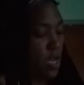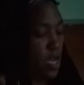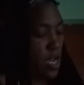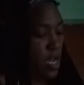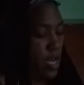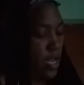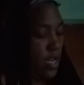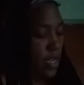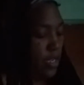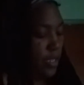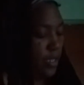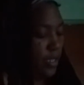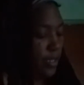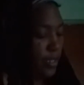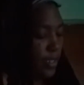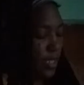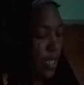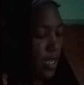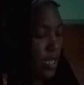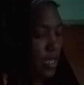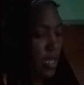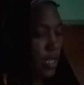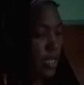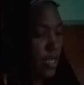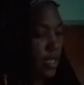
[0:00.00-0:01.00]
And the
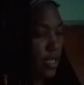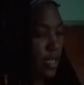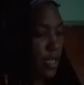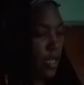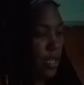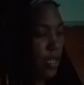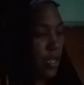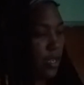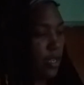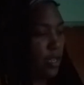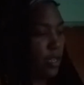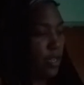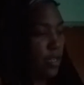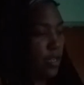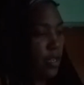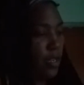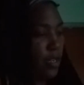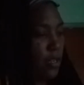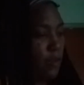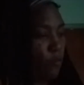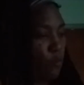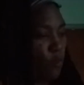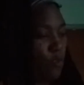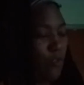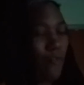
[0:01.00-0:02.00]
Sun
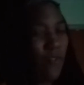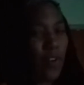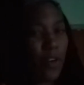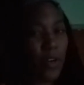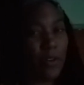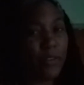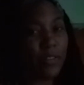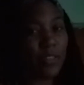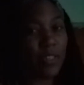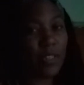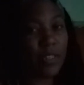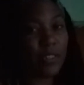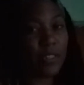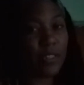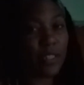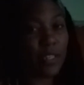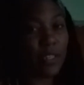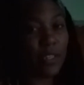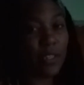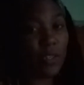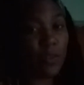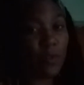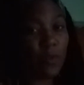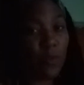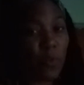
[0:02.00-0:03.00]
reverse is
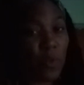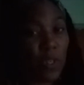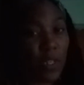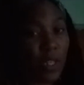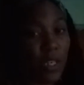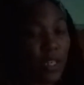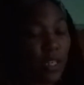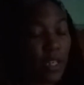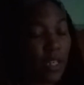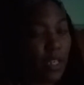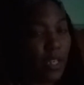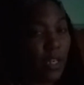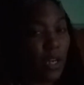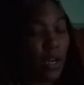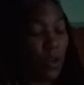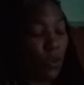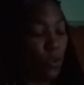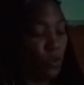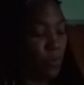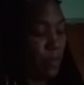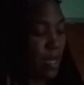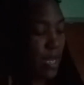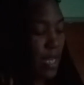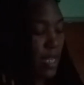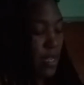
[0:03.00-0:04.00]
still a really good
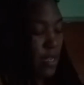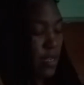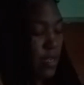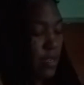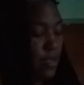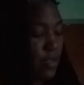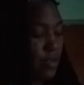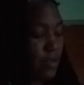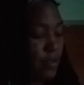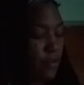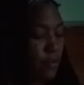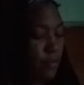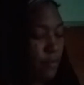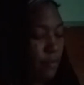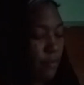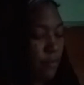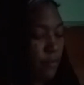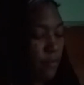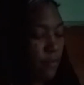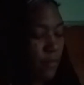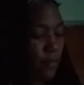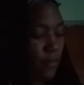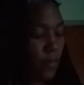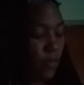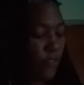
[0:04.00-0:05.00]
omen.
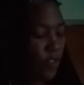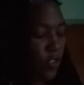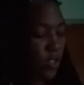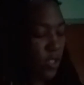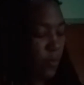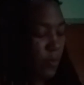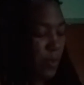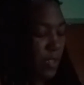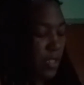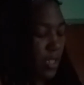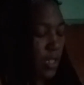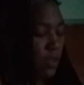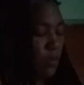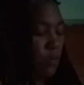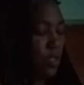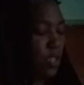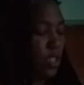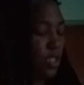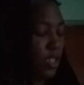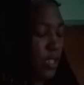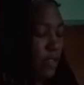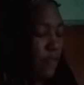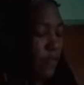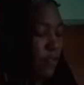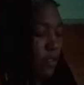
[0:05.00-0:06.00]
For some reason, I want to
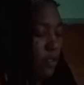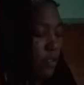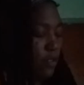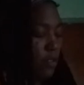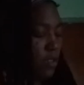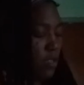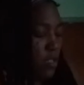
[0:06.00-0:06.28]
shuffle.